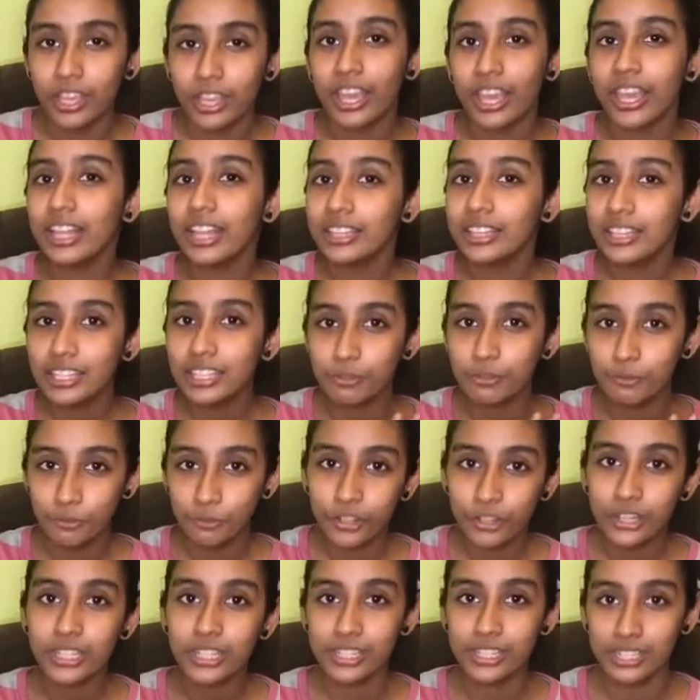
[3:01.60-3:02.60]
In this
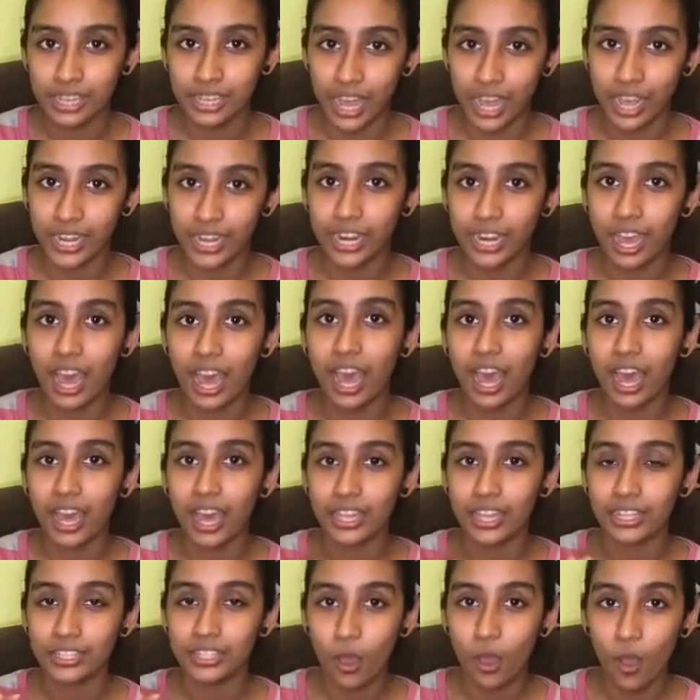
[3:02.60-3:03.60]
first line,
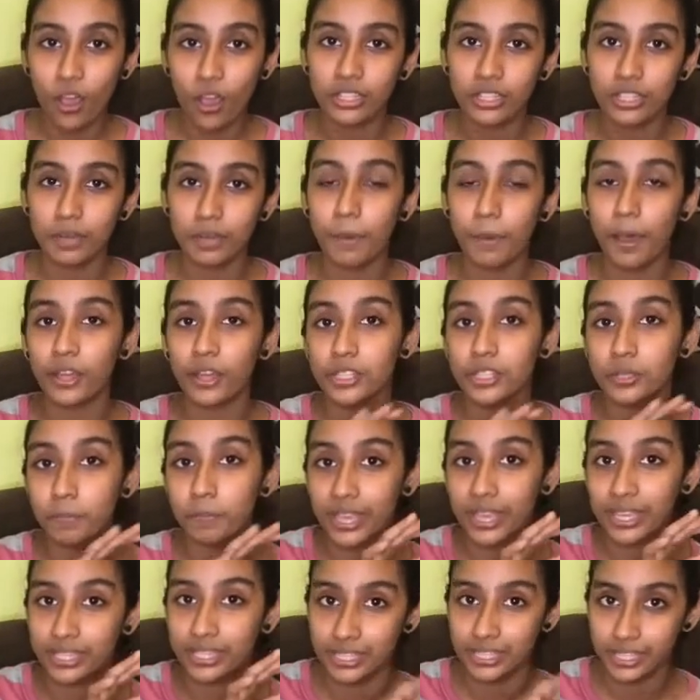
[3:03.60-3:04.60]
I talked about
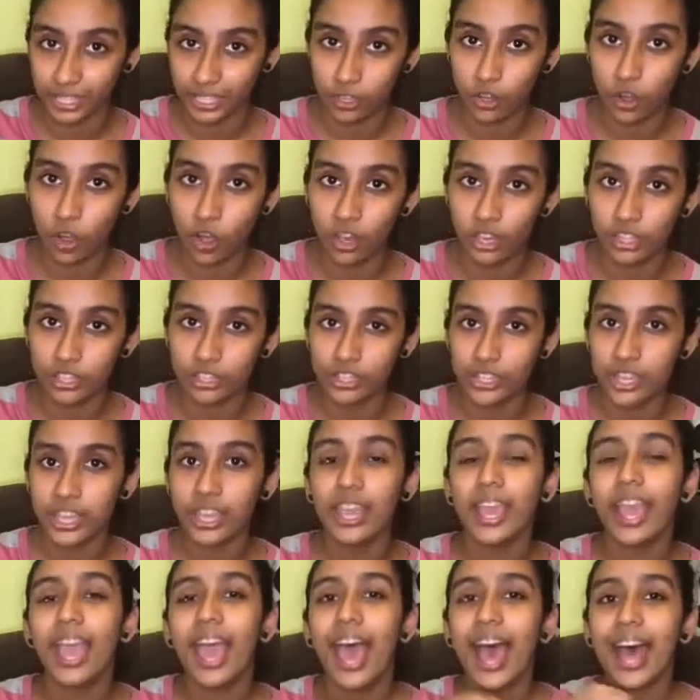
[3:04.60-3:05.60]
space
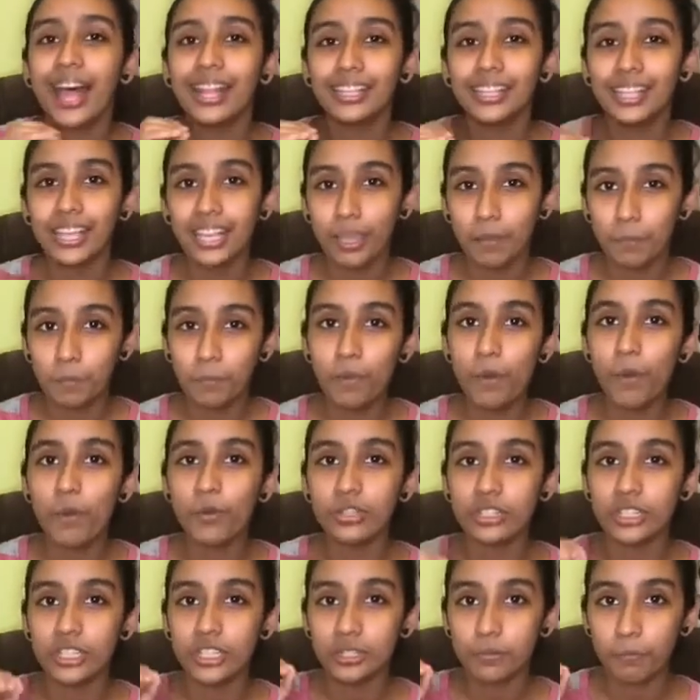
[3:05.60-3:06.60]
technology and the
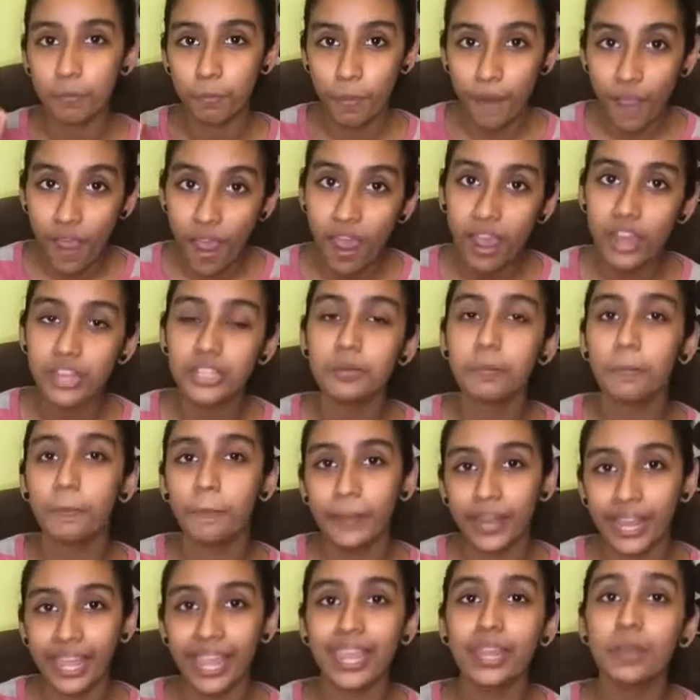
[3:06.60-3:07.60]
important part
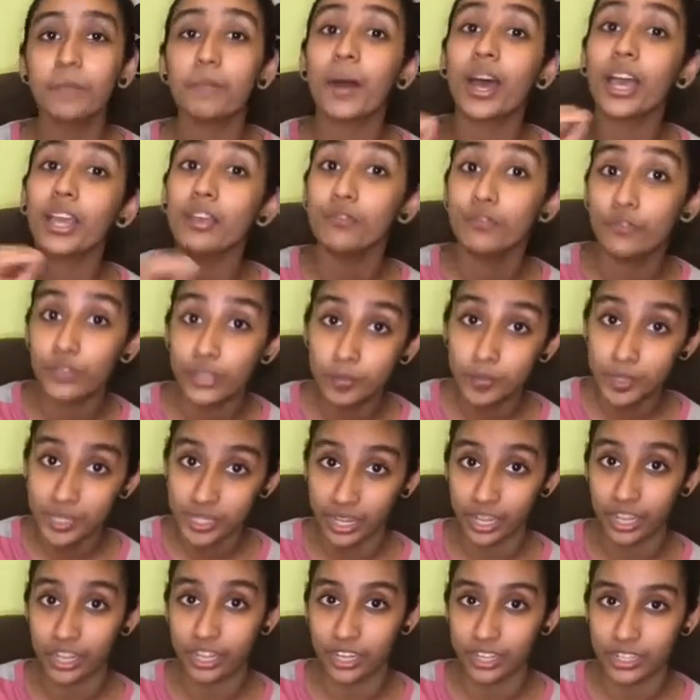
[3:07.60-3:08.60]
played by women
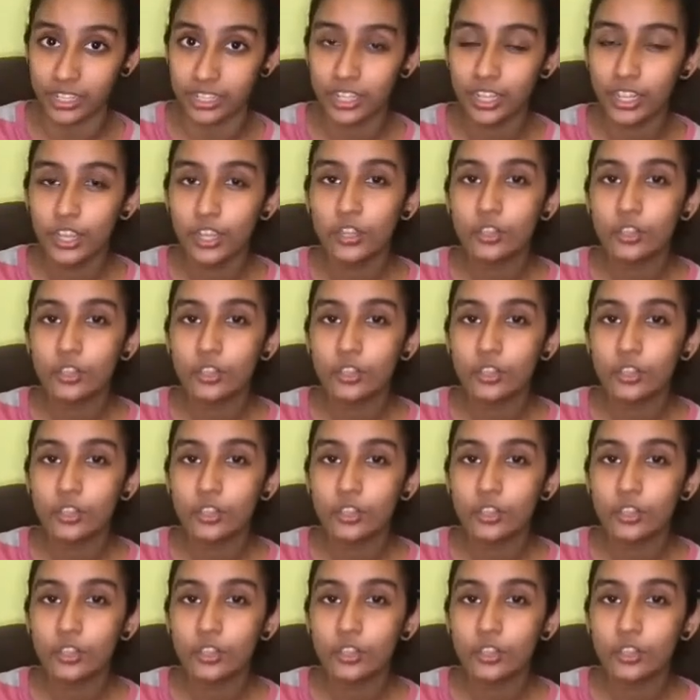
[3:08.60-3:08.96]
in it.